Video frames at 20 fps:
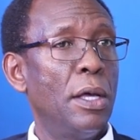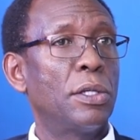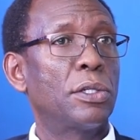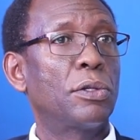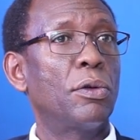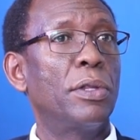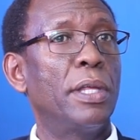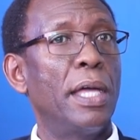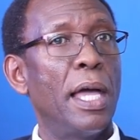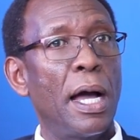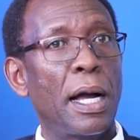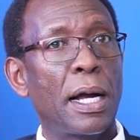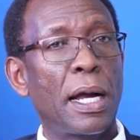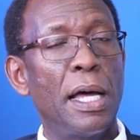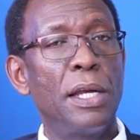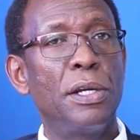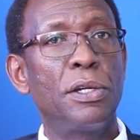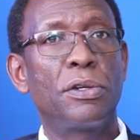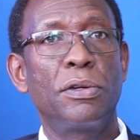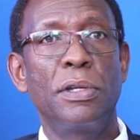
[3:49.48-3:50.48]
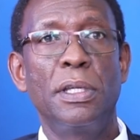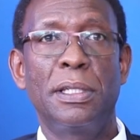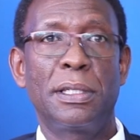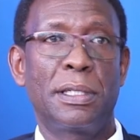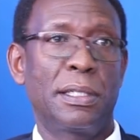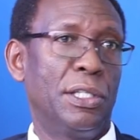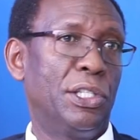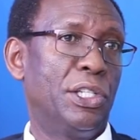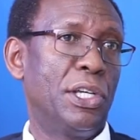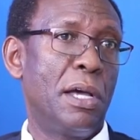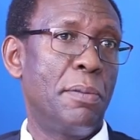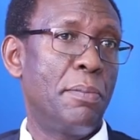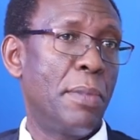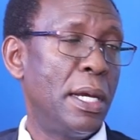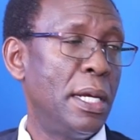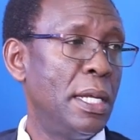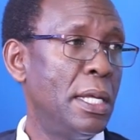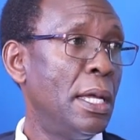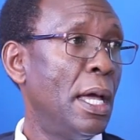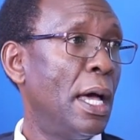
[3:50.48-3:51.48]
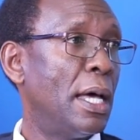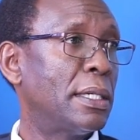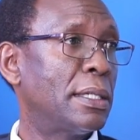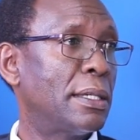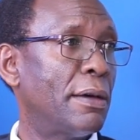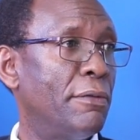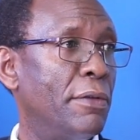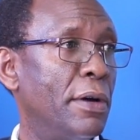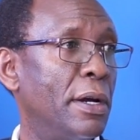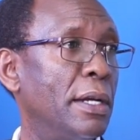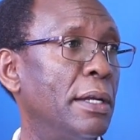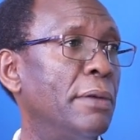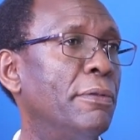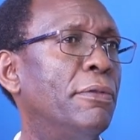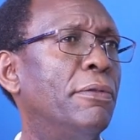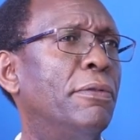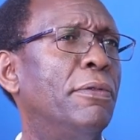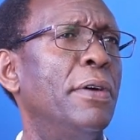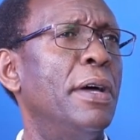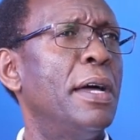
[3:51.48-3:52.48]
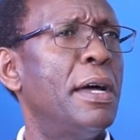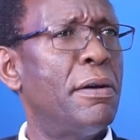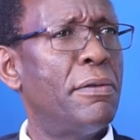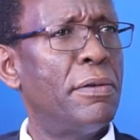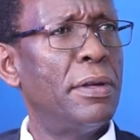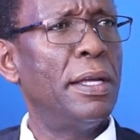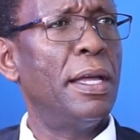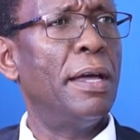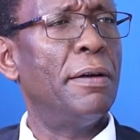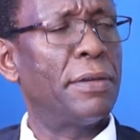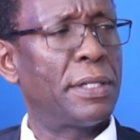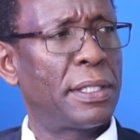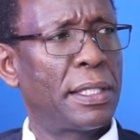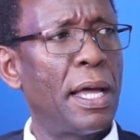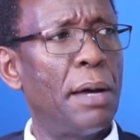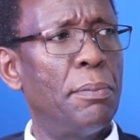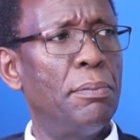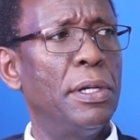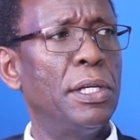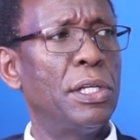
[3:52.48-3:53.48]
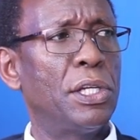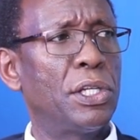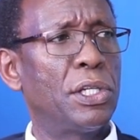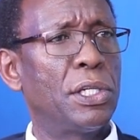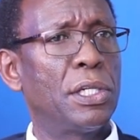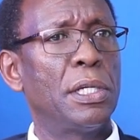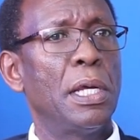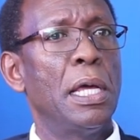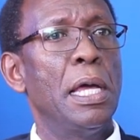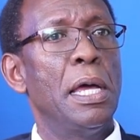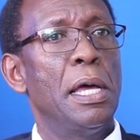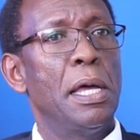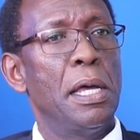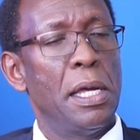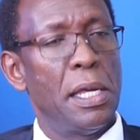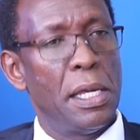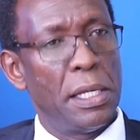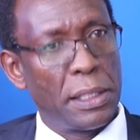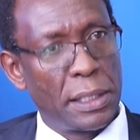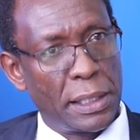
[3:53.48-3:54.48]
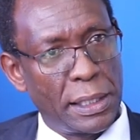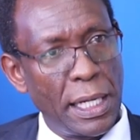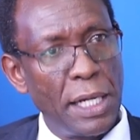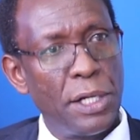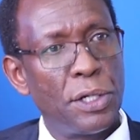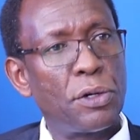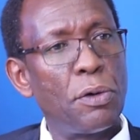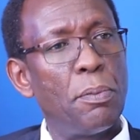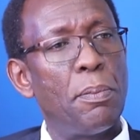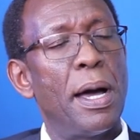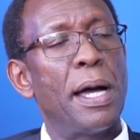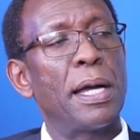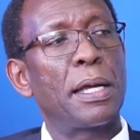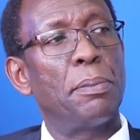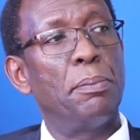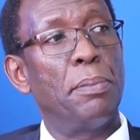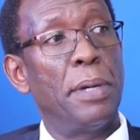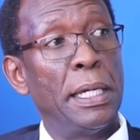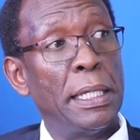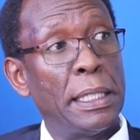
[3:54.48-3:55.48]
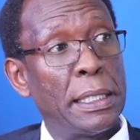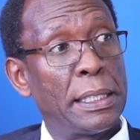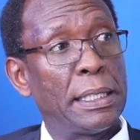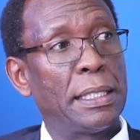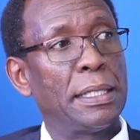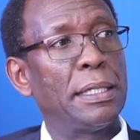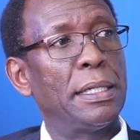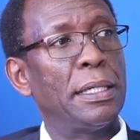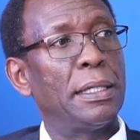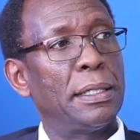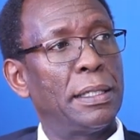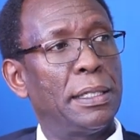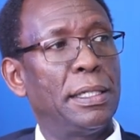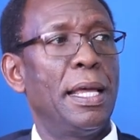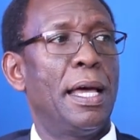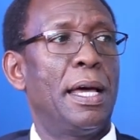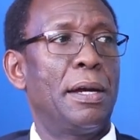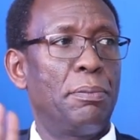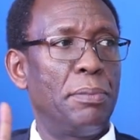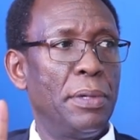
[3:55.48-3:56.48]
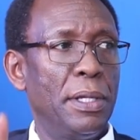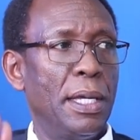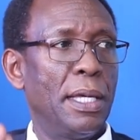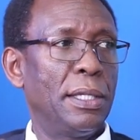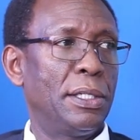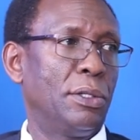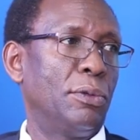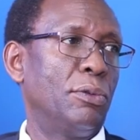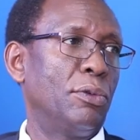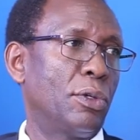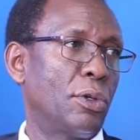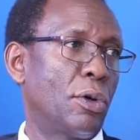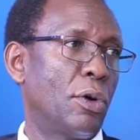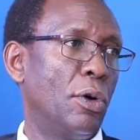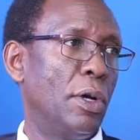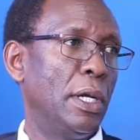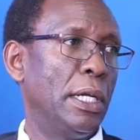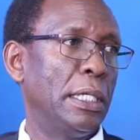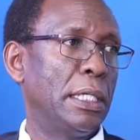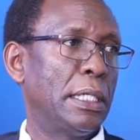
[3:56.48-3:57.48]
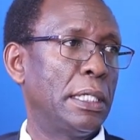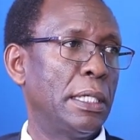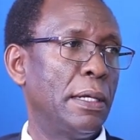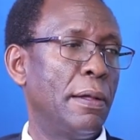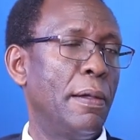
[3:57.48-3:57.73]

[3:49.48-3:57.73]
So there are countries, Germany has a very, very established central bank-based CRB, as you would call it.